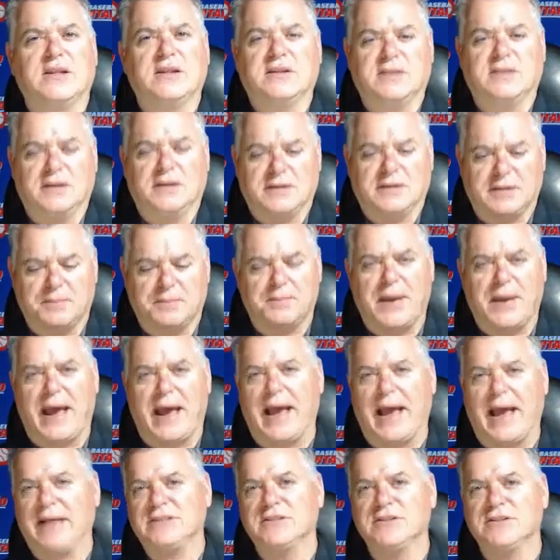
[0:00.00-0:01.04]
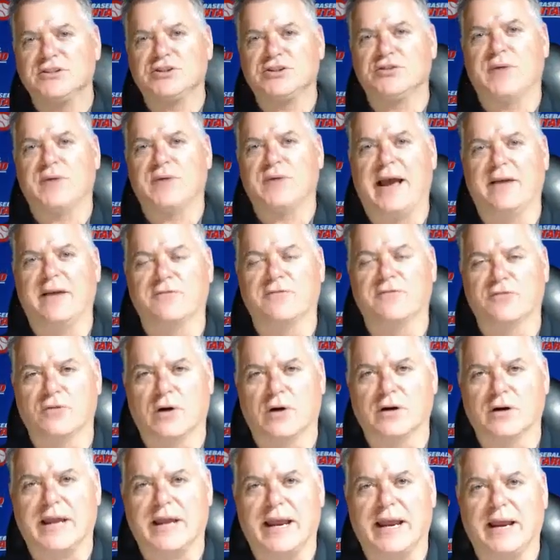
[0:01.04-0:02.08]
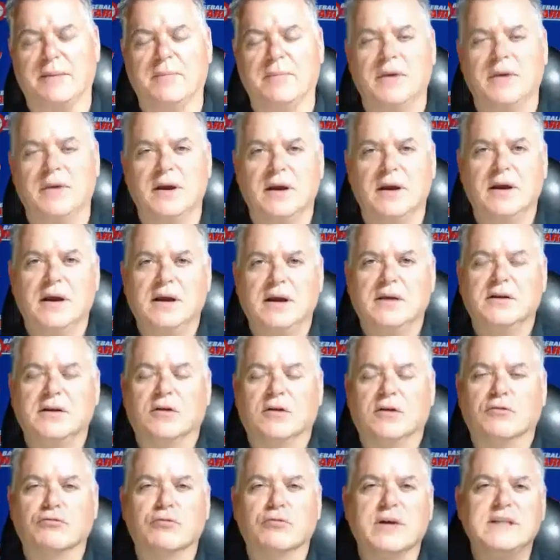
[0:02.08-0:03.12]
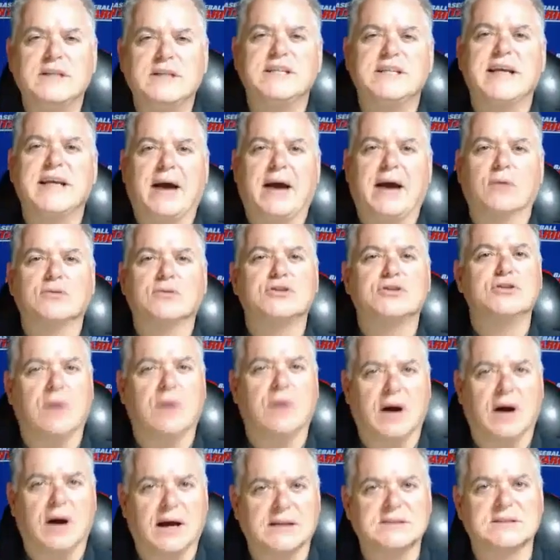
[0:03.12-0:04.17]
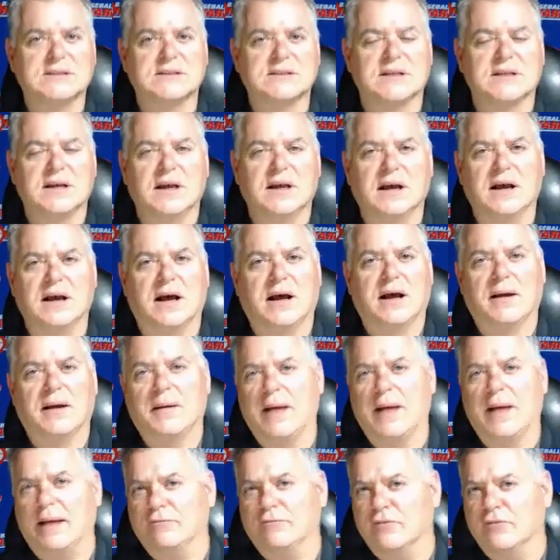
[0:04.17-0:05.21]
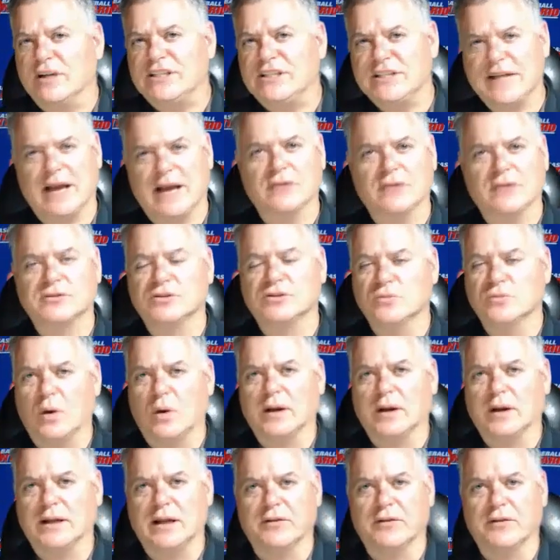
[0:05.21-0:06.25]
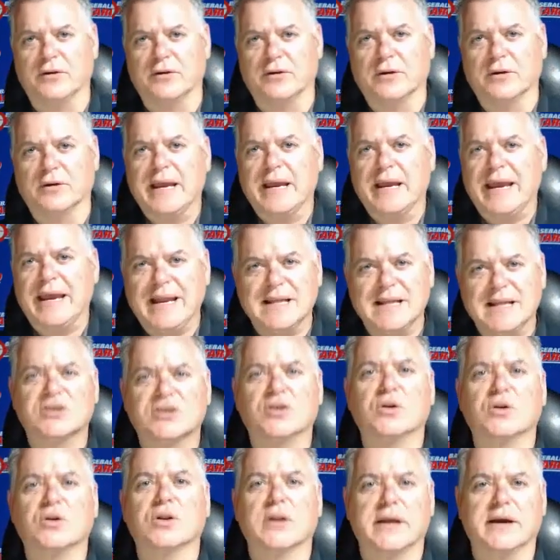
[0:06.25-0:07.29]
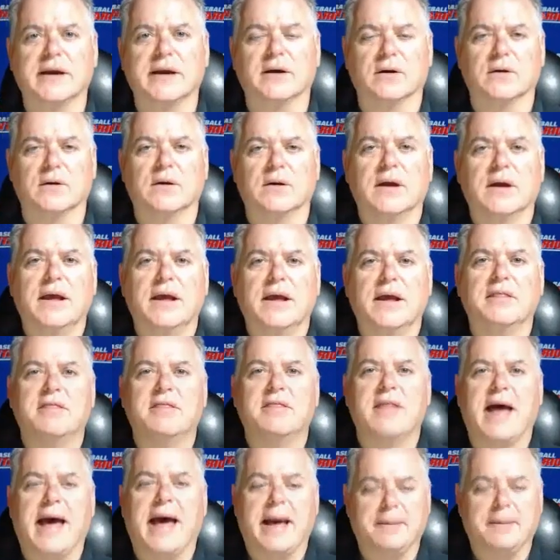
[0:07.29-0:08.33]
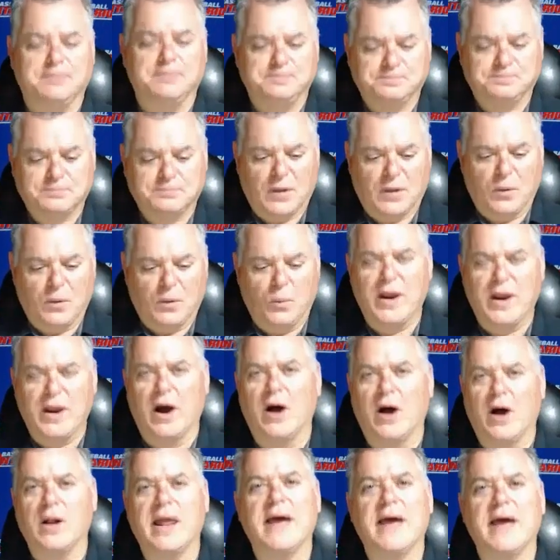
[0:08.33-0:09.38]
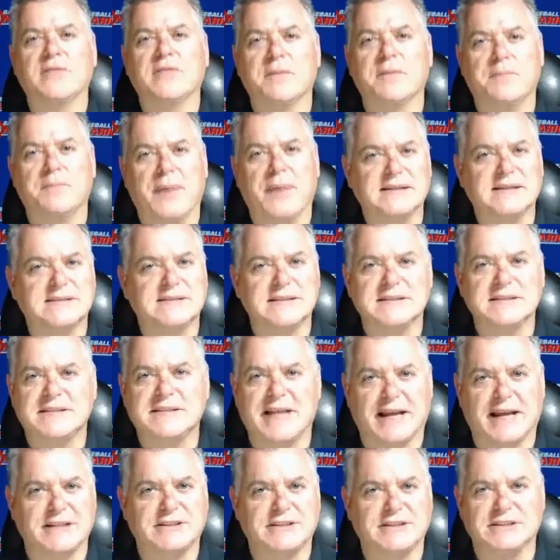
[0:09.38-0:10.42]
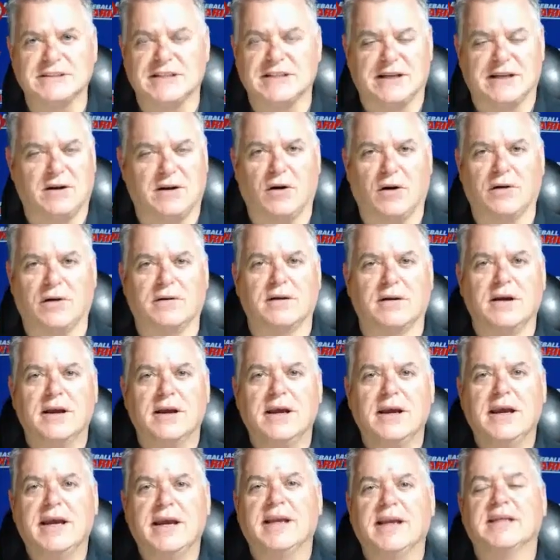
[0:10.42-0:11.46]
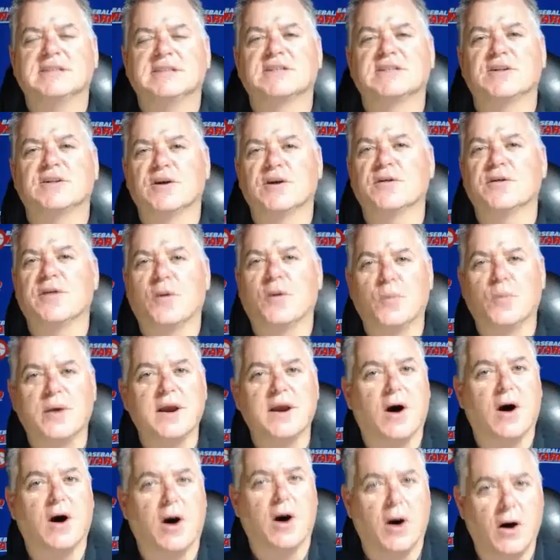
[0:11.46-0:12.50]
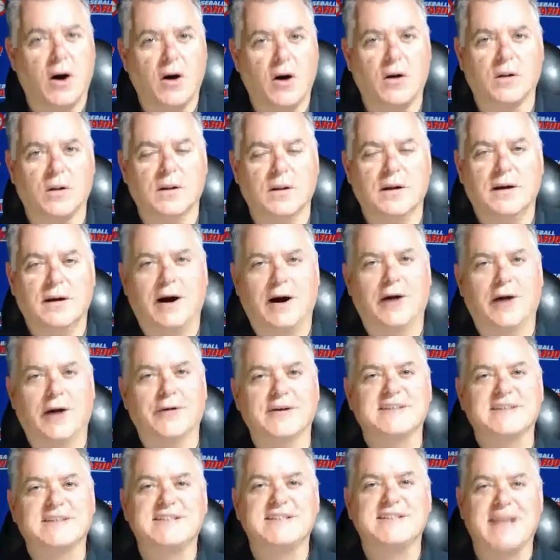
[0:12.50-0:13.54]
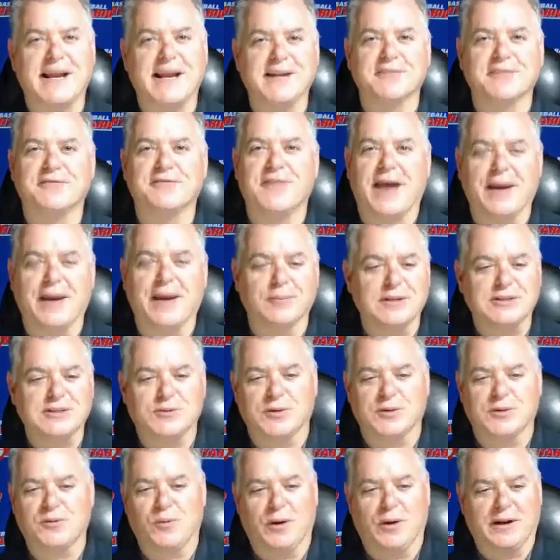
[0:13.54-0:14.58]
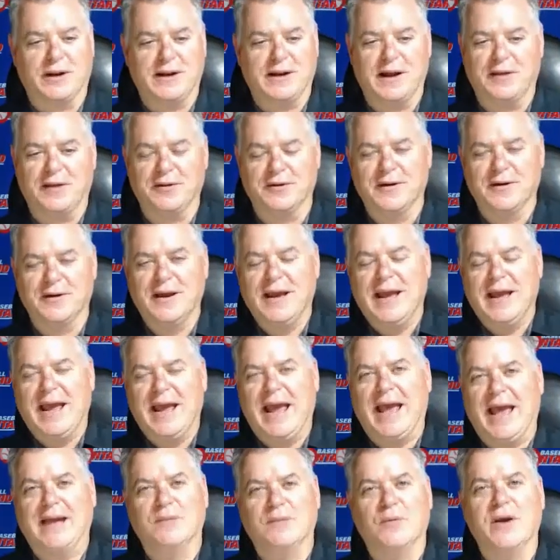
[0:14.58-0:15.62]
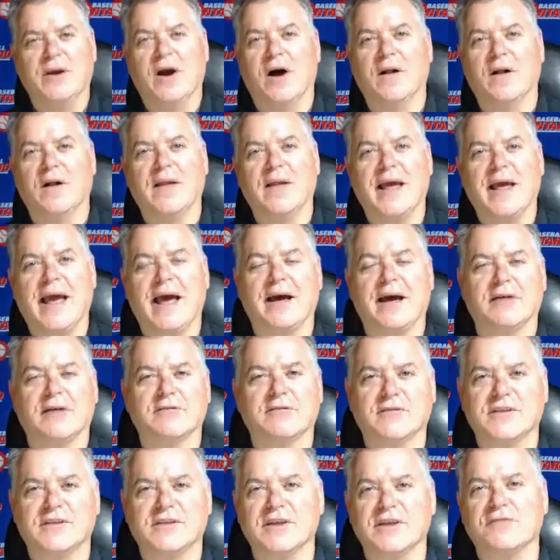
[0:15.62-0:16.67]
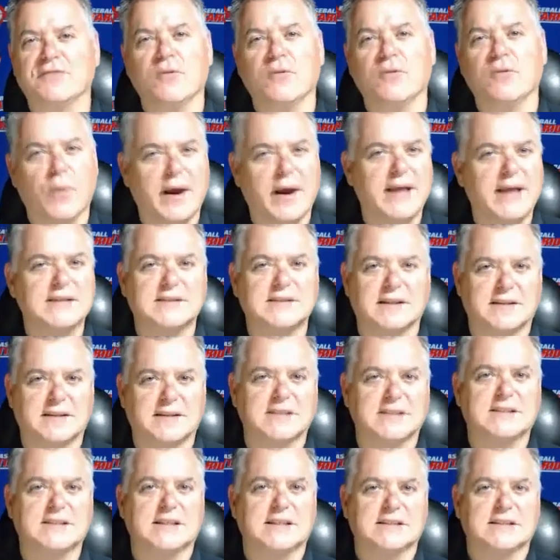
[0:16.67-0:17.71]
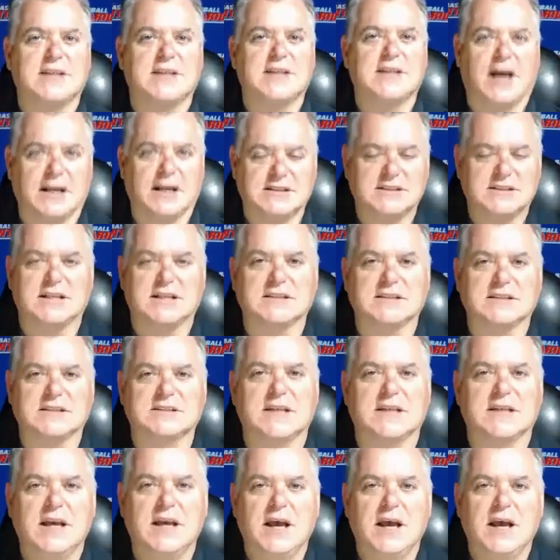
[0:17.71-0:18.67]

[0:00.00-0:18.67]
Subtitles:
the passion that you have for our game, reaching out to us and reaching out to one another. It is clear that we all have the best intentions at heart. It is clear that we all are extended families with one another, and we all have different ways that this has touched us.